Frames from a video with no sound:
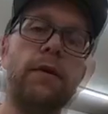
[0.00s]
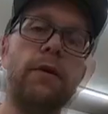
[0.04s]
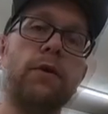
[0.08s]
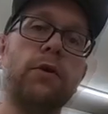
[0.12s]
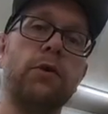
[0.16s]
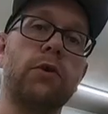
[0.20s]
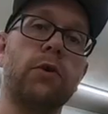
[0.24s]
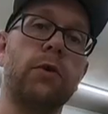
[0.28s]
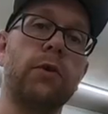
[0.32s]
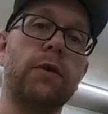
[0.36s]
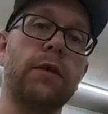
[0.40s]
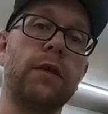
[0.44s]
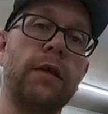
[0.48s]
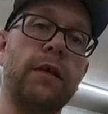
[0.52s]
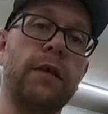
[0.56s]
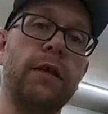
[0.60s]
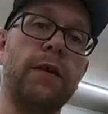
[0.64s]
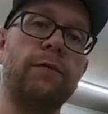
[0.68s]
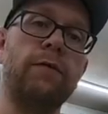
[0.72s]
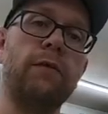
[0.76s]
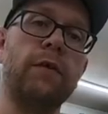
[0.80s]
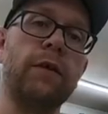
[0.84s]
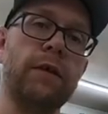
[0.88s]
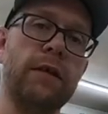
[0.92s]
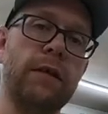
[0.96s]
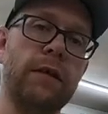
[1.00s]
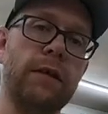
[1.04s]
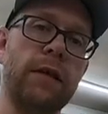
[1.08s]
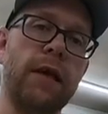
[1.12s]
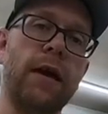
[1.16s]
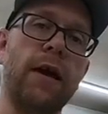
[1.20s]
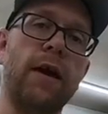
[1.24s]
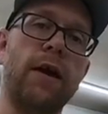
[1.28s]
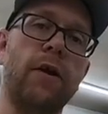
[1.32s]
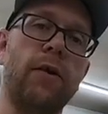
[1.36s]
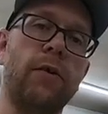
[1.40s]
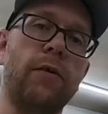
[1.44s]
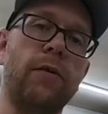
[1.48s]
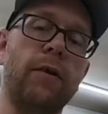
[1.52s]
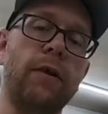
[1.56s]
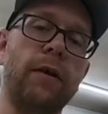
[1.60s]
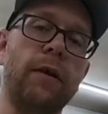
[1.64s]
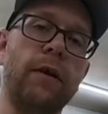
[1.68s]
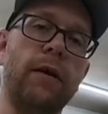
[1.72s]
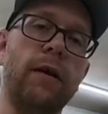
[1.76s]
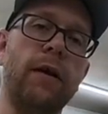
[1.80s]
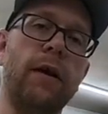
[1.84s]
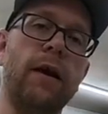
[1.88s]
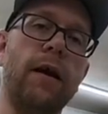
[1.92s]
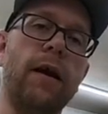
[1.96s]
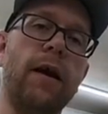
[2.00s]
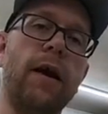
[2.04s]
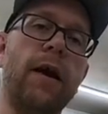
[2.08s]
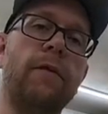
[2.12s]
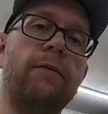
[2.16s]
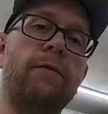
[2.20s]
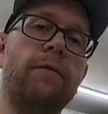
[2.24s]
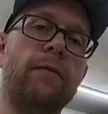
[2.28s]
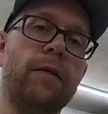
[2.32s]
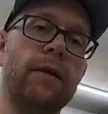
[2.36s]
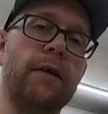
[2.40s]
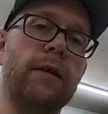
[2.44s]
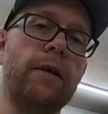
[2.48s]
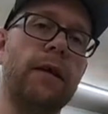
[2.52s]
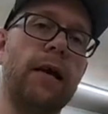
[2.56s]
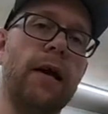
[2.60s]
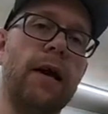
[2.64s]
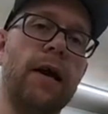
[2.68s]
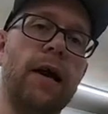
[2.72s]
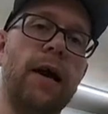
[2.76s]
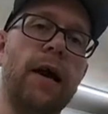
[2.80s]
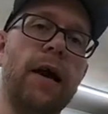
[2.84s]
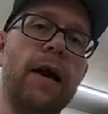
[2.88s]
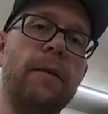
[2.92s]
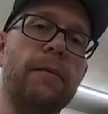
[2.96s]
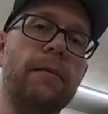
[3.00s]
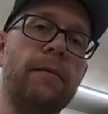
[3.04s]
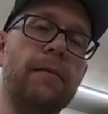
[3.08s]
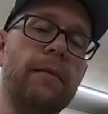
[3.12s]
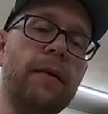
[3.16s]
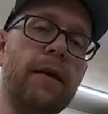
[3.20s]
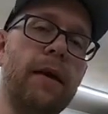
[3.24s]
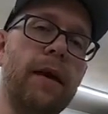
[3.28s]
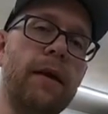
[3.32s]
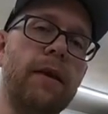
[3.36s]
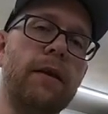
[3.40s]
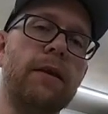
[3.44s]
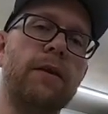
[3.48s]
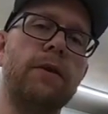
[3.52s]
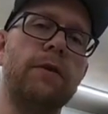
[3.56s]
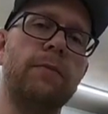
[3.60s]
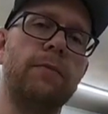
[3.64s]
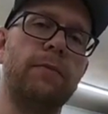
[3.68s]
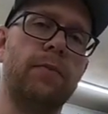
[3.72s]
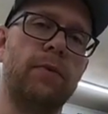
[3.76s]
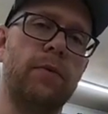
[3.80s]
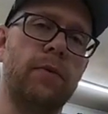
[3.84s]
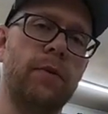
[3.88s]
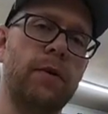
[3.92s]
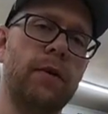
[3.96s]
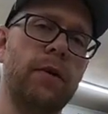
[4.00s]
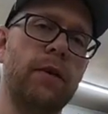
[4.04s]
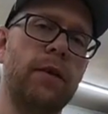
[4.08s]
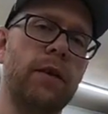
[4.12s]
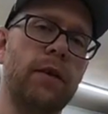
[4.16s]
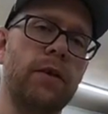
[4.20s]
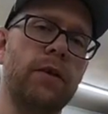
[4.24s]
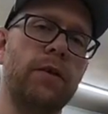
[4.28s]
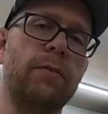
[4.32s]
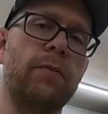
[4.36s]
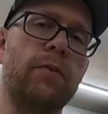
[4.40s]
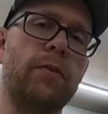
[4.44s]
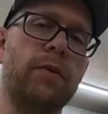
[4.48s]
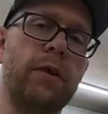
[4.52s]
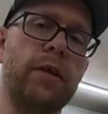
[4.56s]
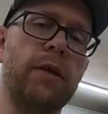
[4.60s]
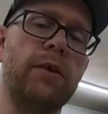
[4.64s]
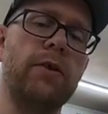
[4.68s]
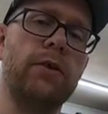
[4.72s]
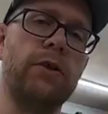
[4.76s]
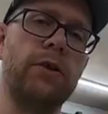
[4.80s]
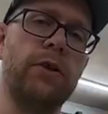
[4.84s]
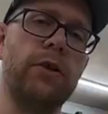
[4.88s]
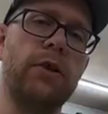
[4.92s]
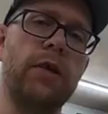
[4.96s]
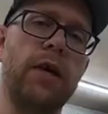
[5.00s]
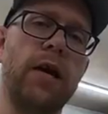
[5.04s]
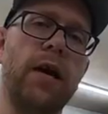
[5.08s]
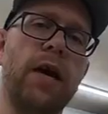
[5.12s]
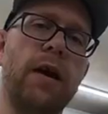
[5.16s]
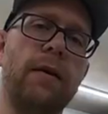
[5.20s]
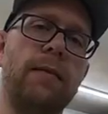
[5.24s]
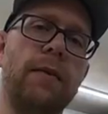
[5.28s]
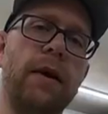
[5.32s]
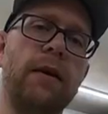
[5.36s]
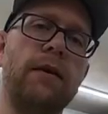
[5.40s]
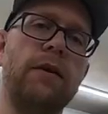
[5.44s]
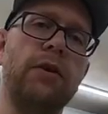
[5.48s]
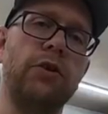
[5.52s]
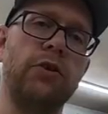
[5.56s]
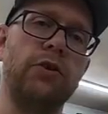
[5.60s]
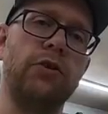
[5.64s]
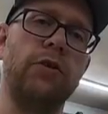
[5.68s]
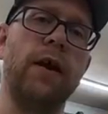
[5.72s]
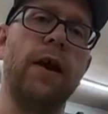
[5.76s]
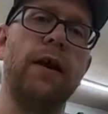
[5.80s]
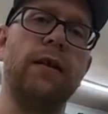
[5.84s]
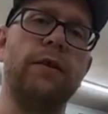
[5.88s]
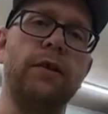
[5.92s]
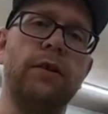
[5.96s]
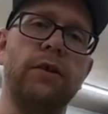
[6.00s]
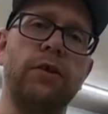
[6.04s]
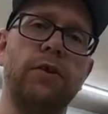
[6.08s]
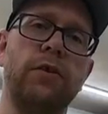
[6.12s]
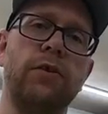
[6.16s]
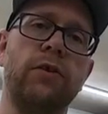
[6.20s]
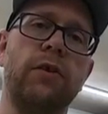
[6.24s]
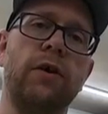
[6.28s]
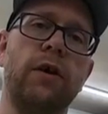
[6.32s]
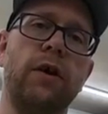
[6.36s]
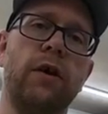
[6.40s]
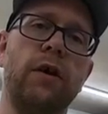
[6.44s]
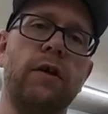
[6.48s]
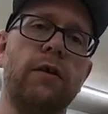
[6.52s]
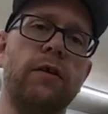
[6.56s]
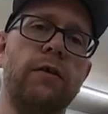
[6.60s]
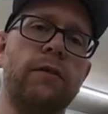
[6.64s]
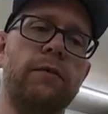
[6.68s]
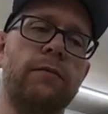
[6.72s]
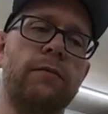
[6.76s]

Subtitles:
So it's a different sound every time, and it does a pretty good job at distracting your dog.